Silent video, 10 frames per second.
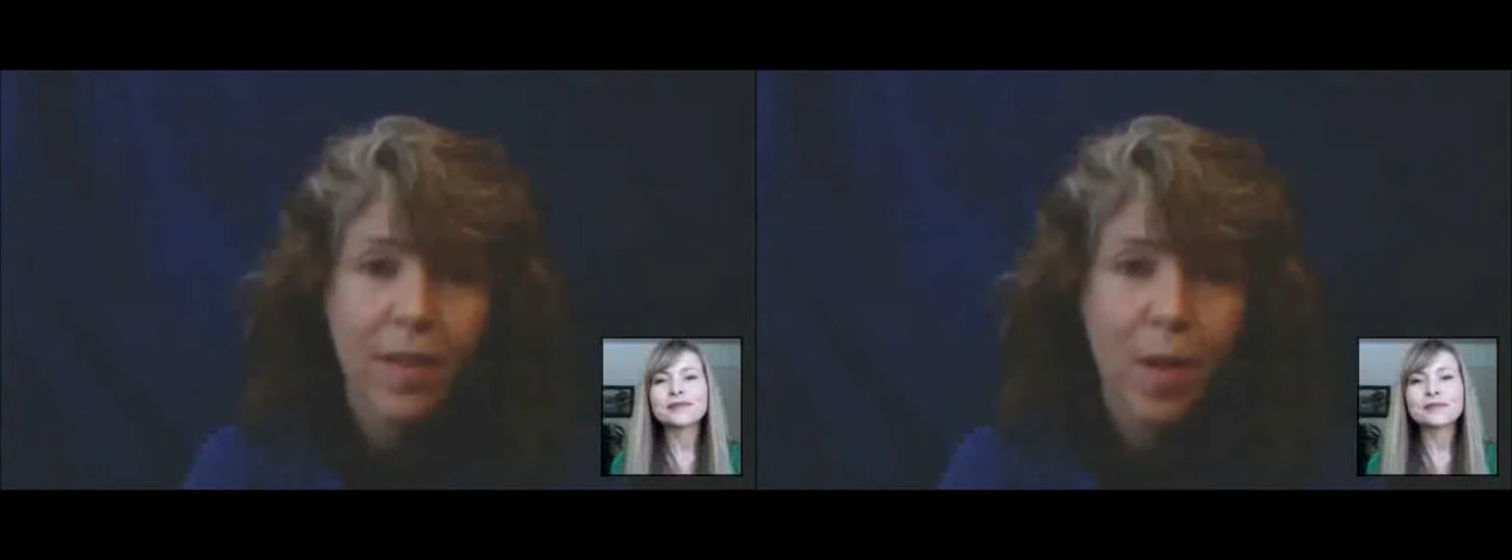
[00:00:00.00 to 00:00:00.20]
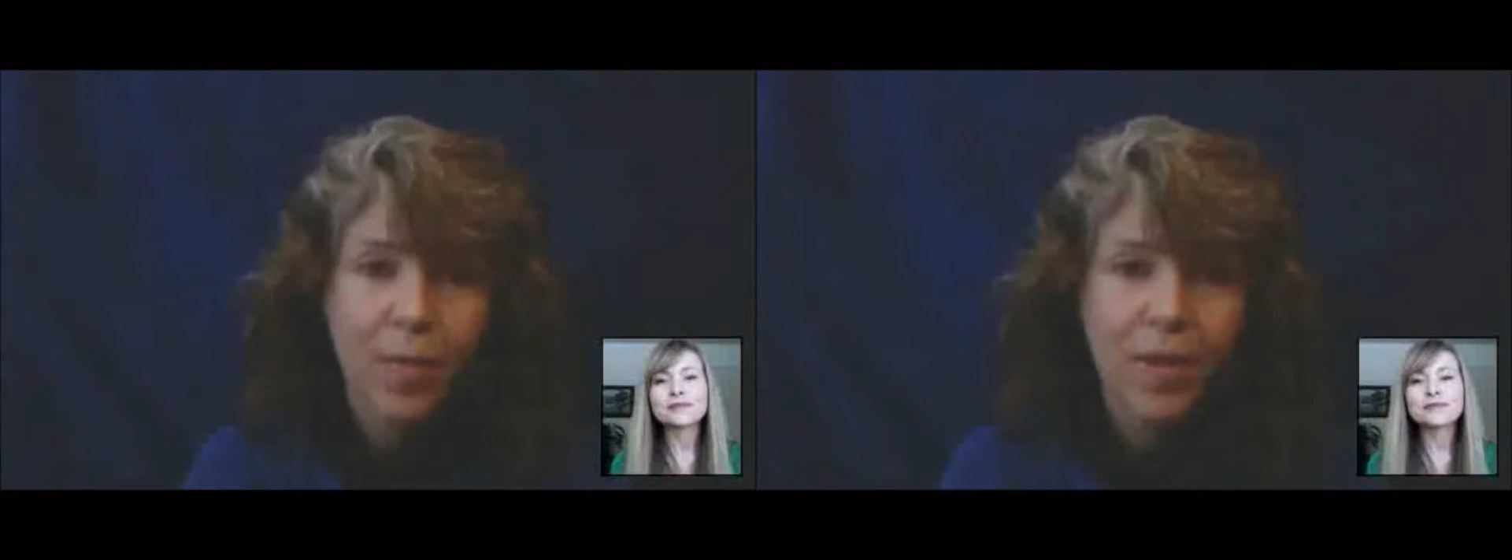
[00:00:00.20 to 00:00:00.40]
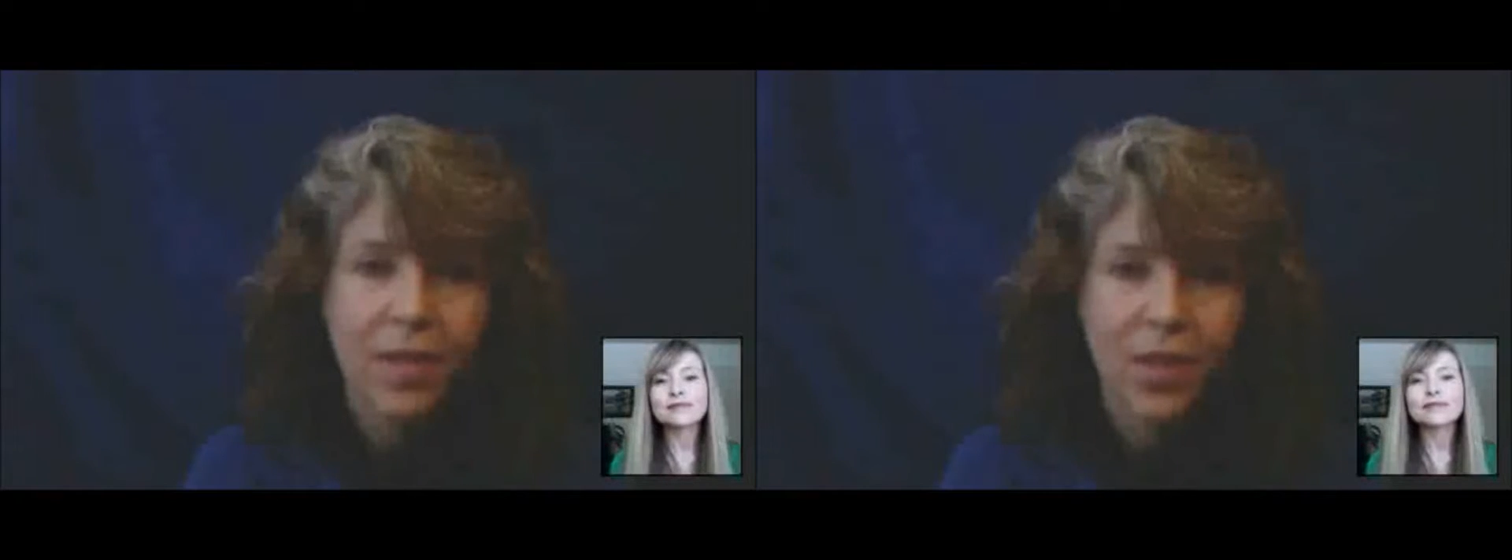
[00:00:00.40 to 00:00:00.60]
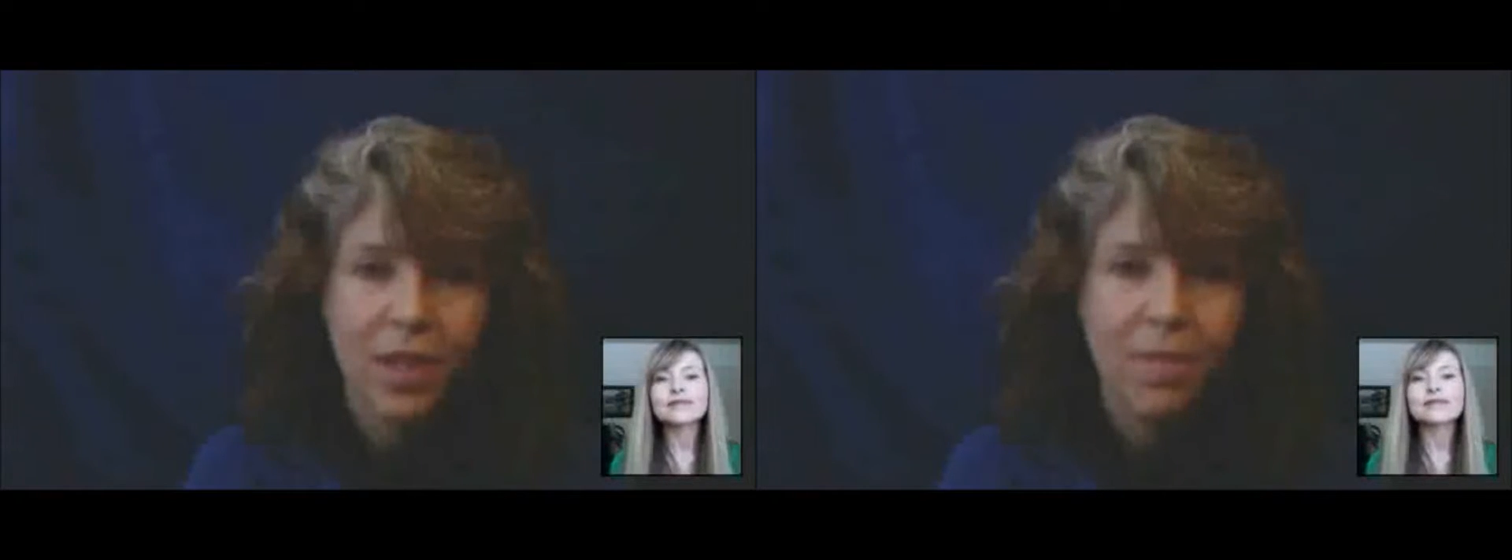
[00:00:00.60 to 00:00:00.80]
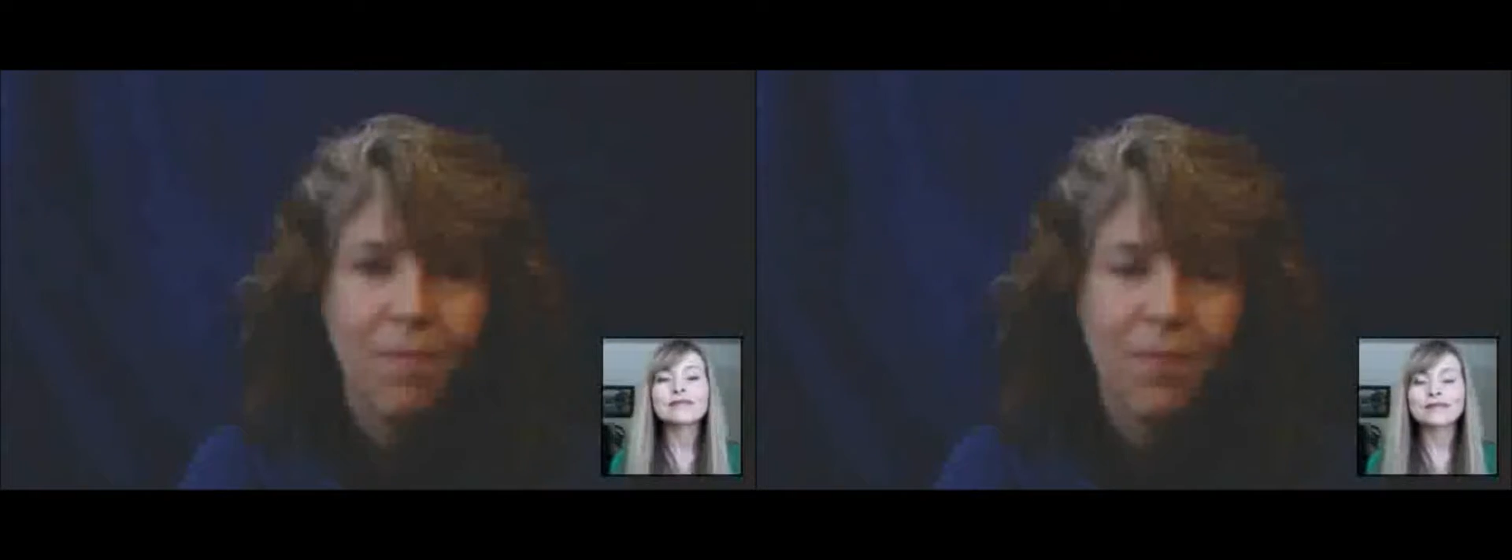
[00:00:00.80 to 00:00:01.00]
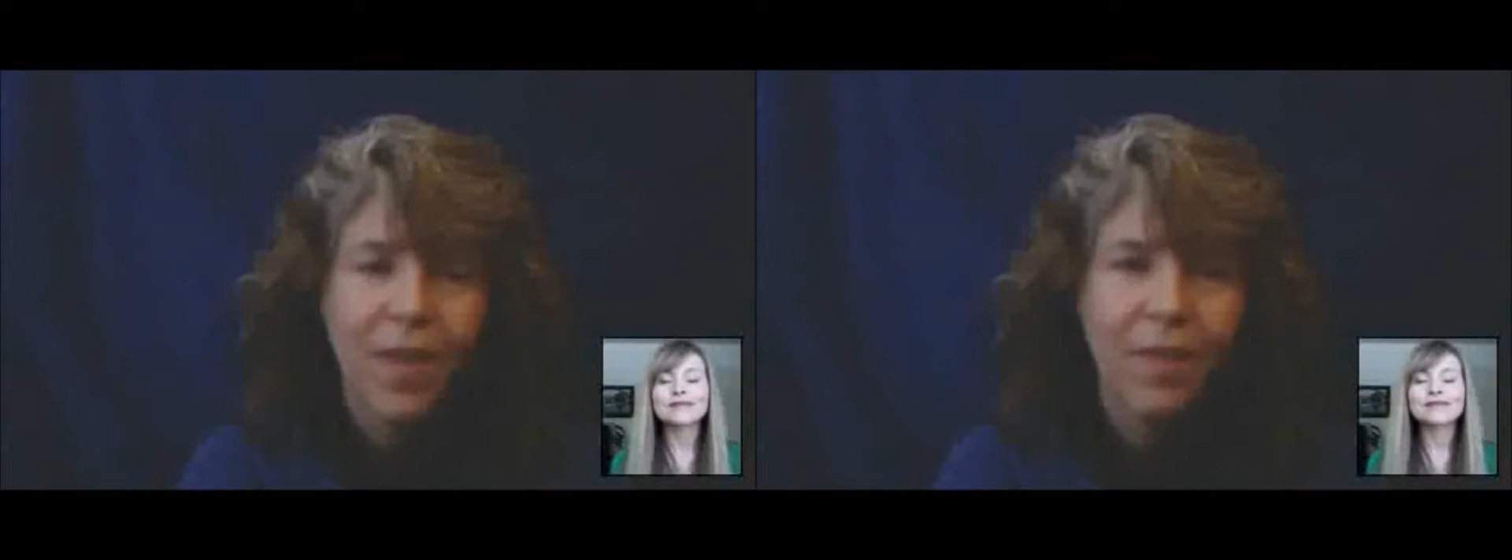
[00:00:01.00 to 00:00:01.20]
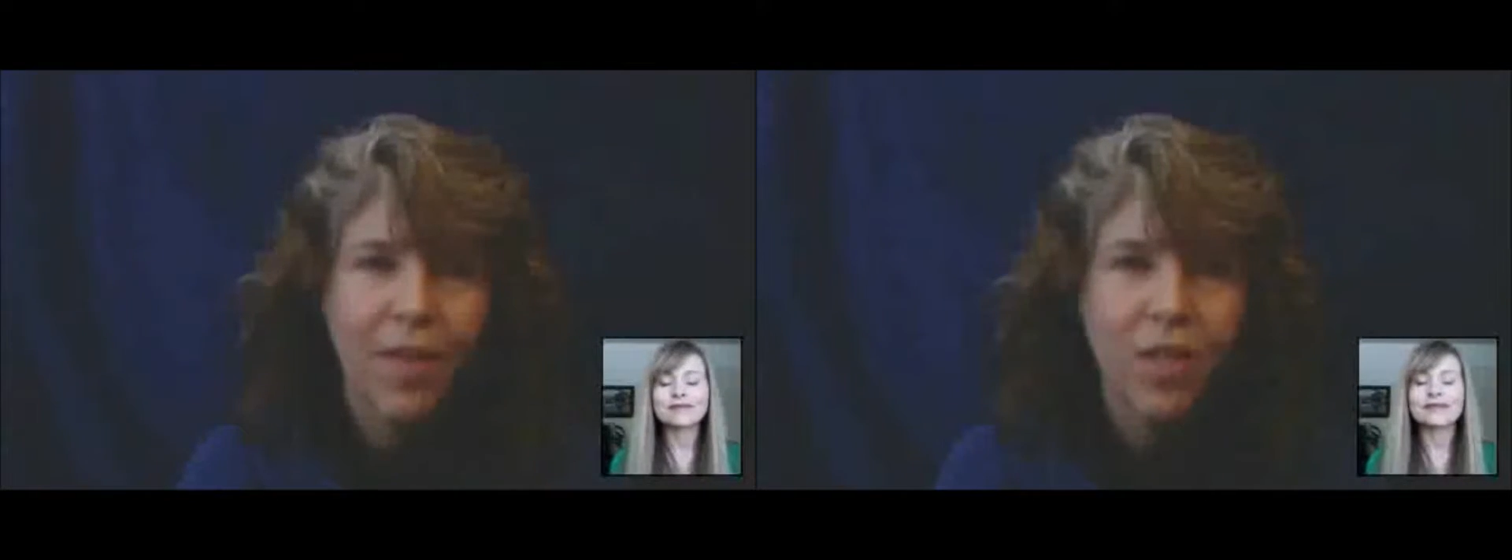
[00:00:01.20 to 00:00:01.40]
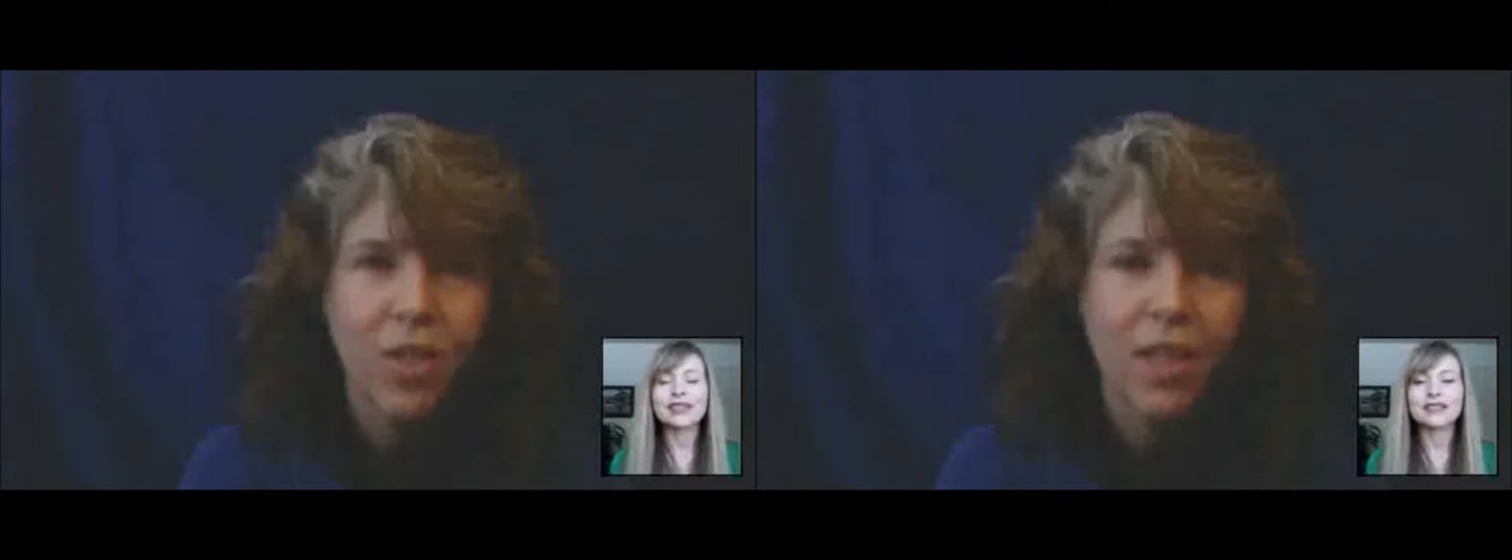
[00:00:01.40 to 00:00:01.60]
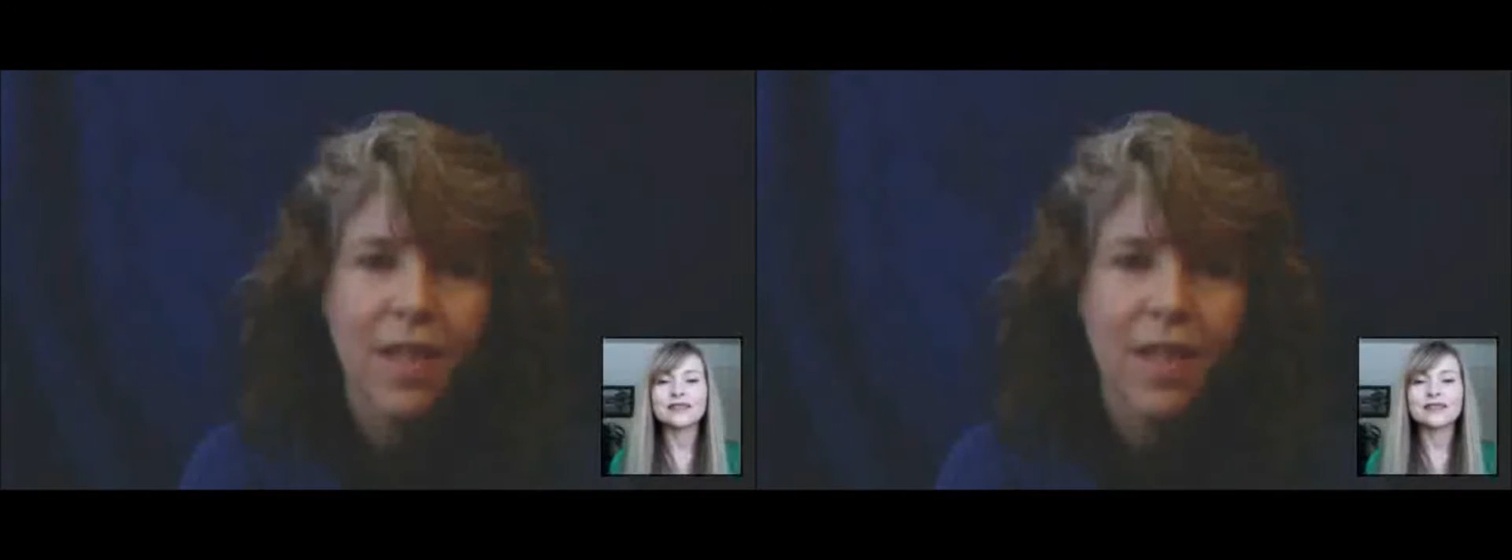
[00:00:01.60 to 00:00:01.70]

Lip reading: in that position. Eventually,